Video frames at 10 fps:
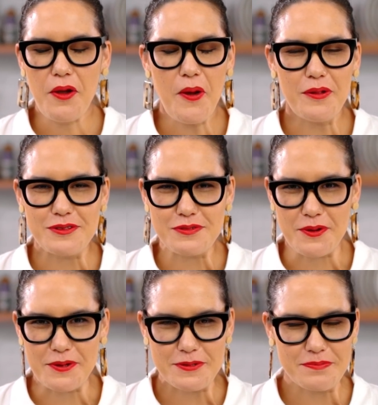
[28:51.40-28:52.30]
Holy
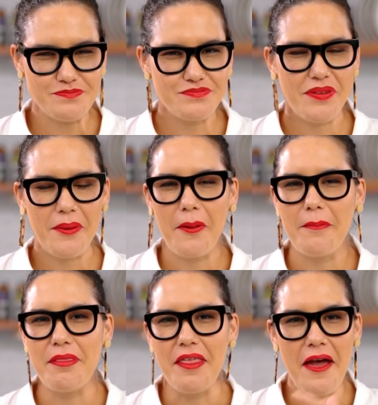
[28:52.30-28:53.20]
smokes,
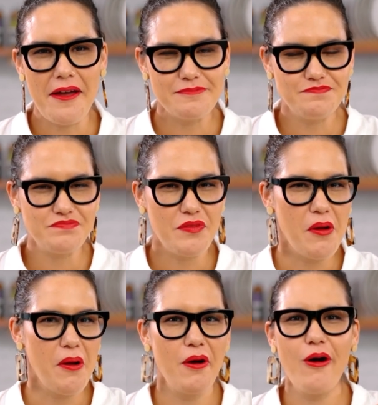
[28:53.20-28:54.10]
that
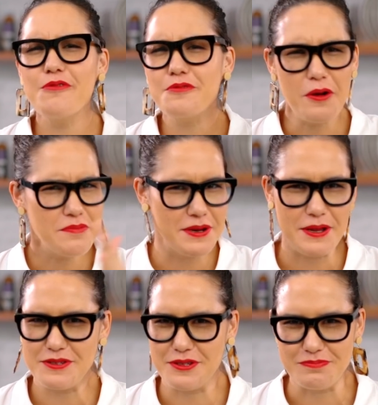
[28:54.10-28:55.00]
whole
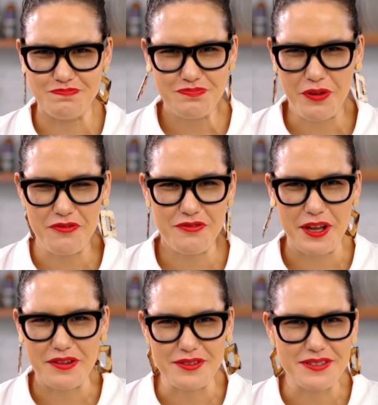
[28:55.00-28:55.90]
combination of
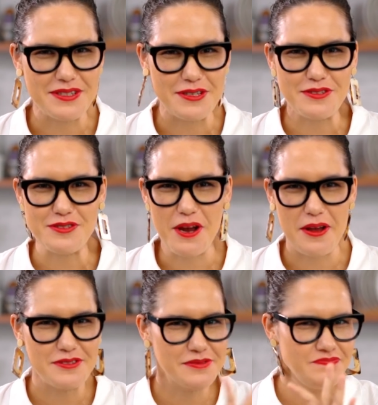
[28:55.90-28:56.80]
flavors is
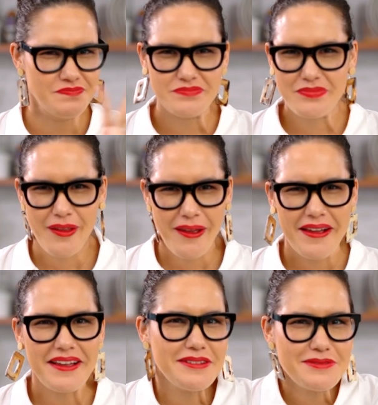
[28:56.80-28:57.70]
just
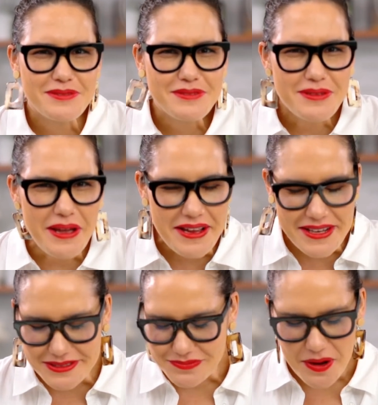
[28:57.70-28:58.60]

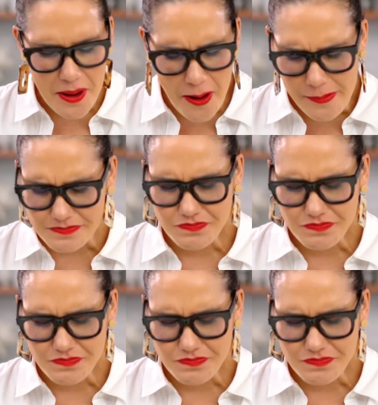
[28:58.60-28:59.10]
insane. Oh,